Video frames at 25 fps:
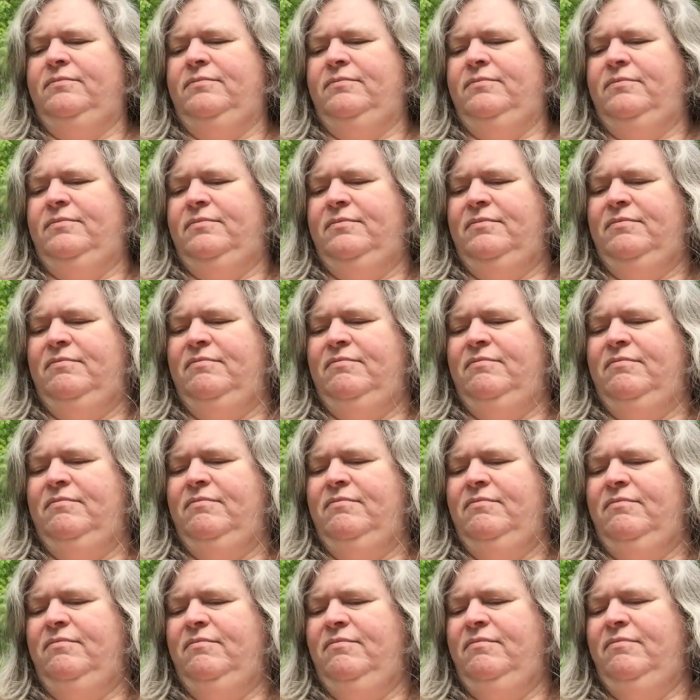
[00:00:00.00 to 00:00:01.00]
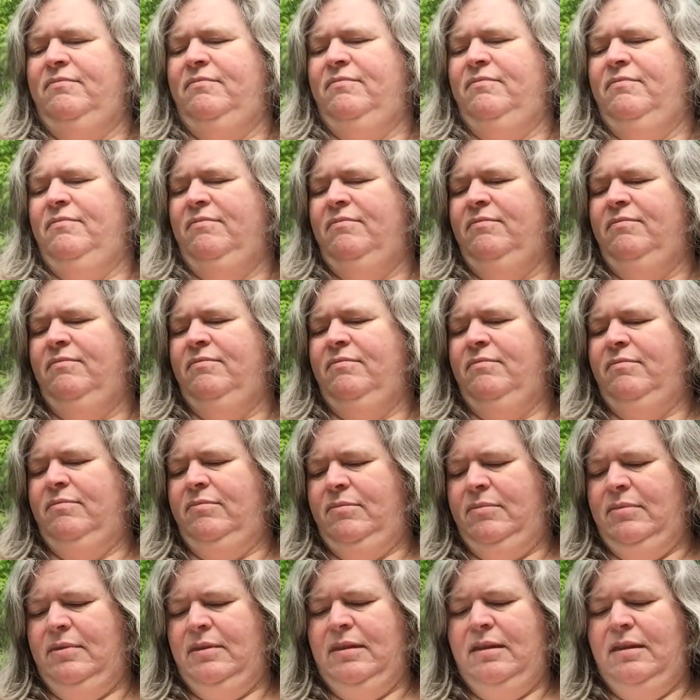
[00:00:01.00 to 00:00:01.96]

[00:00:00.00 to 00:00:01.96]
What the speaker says: (no one is talking)